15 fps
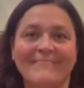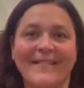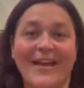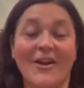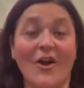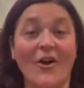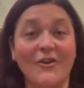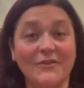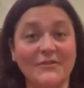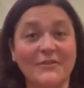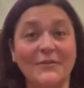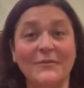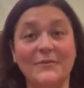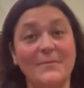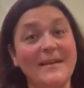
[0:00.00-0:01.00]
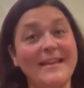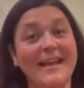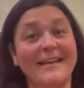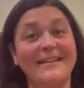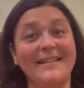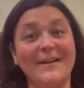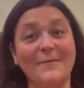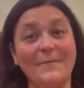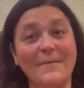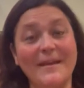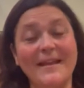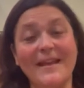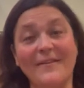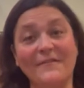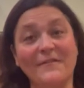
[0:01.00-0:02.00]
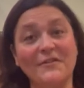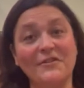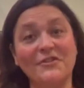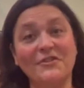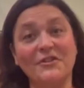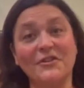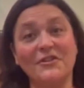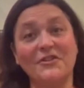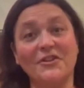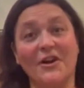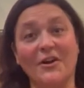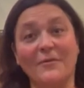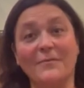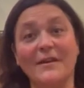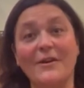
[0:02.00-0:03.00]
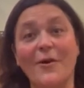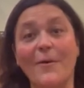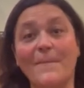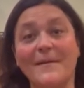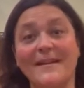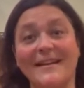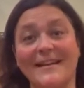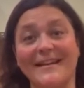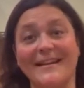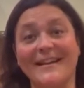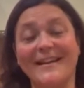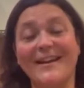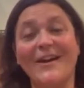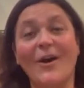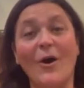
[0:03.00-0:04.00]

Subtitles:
and also the weekend that we at First Church are reopening